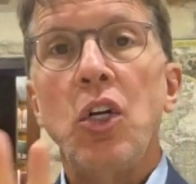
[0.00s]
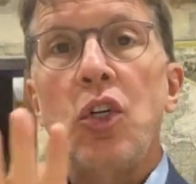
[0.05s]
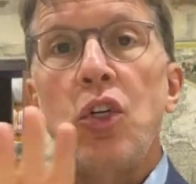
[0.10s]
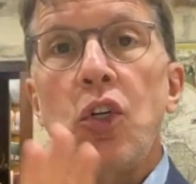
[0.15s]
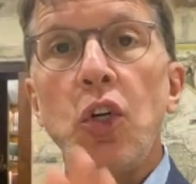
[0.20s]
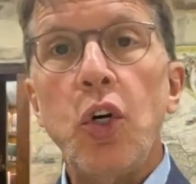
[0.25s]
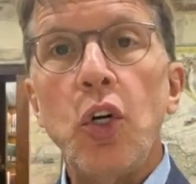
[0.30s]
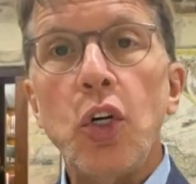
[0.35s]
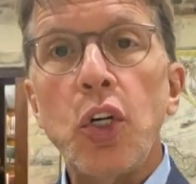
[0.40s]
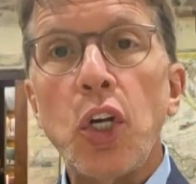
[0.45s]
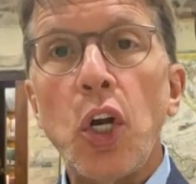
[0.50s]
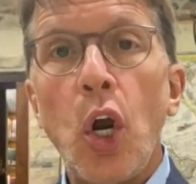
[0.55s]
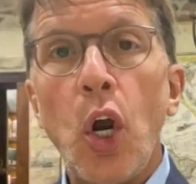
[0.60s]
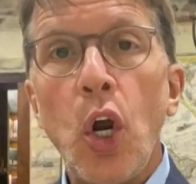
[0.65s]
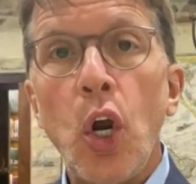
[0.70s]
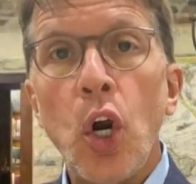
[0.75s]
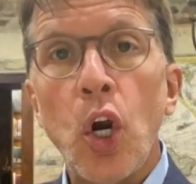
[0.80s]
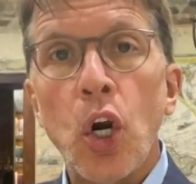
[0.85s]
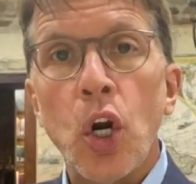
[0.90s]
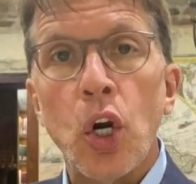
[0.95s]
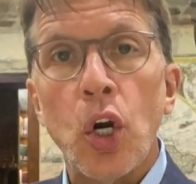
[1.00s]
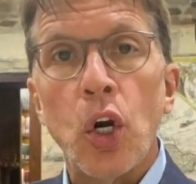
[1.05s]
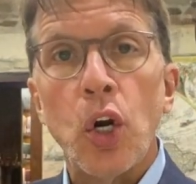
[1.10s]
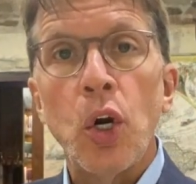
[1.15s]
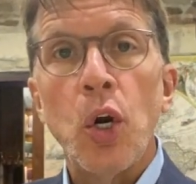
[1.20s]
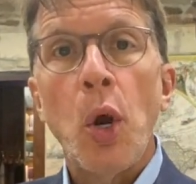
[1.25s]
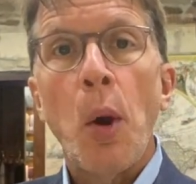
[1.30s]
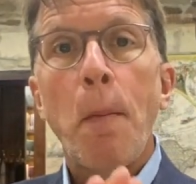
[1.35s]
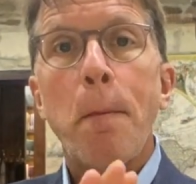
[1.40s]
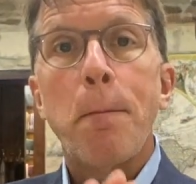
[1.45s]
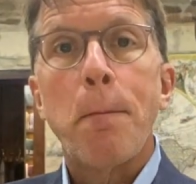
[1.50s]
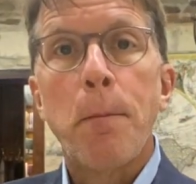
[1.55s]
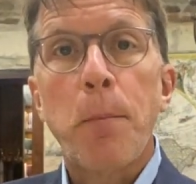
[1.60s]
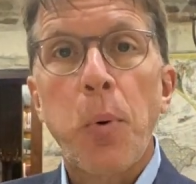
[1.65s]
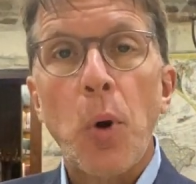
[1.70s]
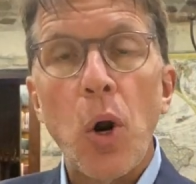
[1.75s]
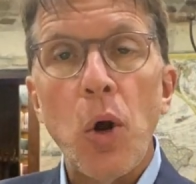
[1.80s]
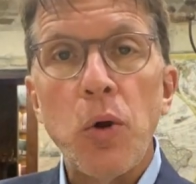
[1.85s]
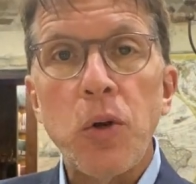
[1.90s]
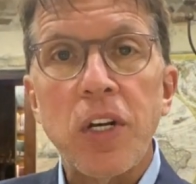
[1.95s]
took her
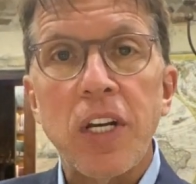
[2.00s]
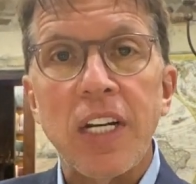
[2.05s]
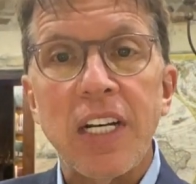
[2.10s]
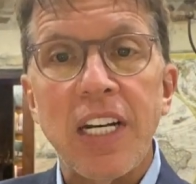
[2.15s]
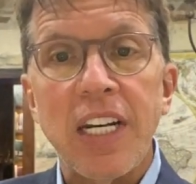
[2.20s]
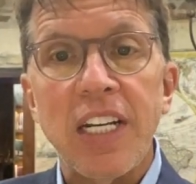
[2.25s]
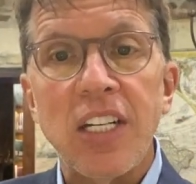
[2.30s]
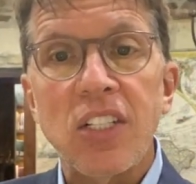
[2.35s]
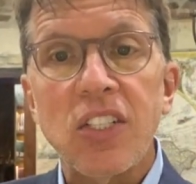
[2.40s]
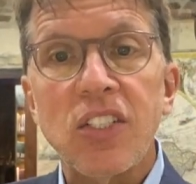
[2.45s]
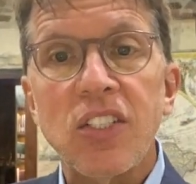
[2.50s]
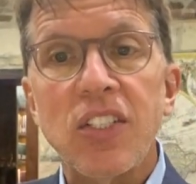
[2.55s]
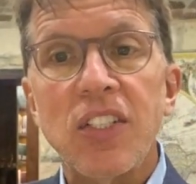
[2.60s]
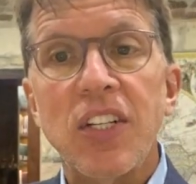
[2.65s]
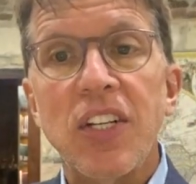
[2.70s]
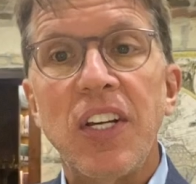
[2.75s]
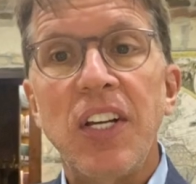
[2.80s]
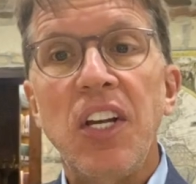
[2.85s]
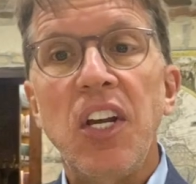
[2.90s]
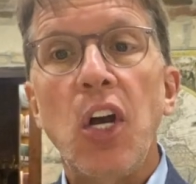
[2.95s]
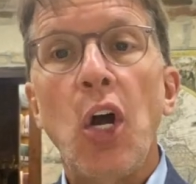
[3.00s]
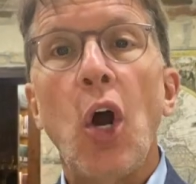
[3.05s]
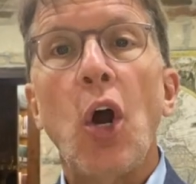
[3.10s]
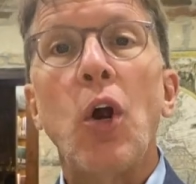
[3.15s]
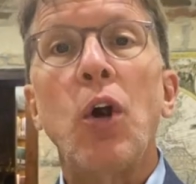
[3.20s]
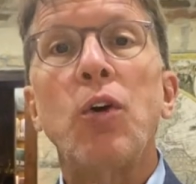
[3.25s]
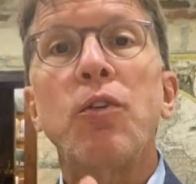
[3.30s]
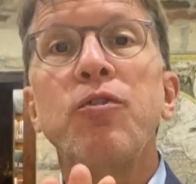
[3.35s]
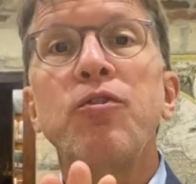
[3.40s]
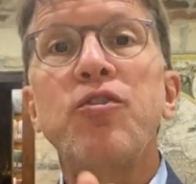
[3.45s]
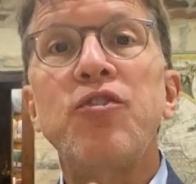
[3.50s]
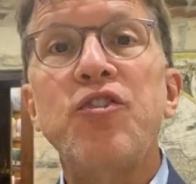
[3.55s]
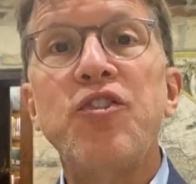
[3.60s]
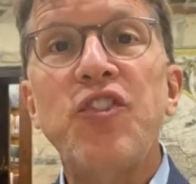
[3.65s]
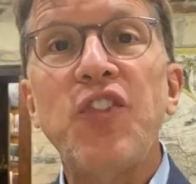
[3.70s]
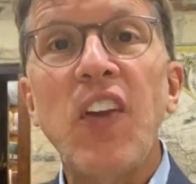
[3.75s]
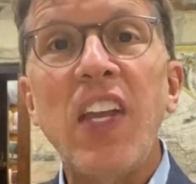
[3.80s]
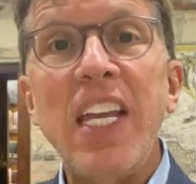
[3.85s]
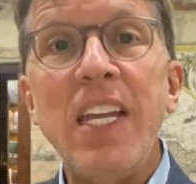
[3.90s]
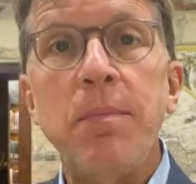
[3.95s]
brokenness, her
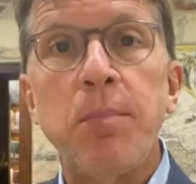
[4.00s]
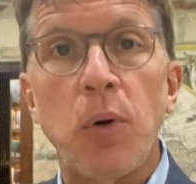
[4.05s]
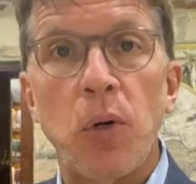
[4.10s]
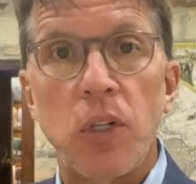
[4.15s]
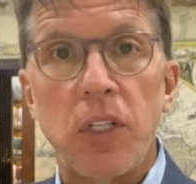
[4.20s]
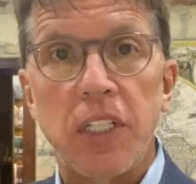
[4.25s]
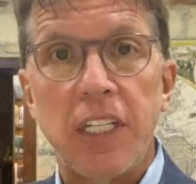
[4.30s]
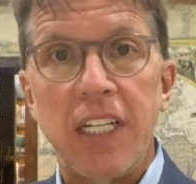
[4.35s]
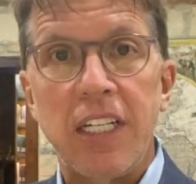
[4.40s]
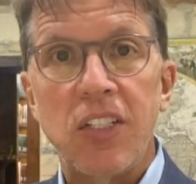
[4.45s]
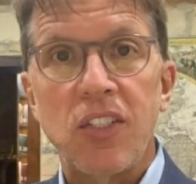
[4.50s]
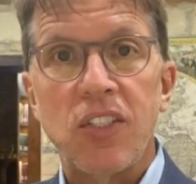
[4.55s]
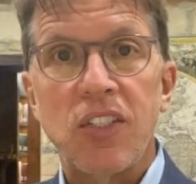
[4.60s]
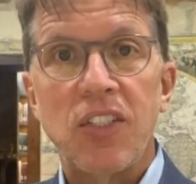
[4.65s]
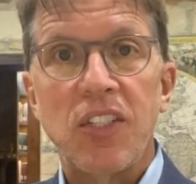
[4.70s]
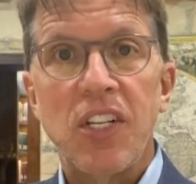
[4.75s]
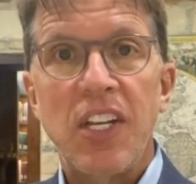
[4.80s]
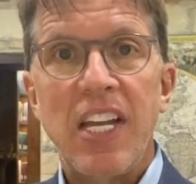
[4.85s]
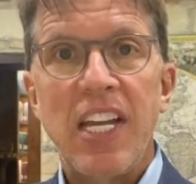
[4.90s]
feebleness,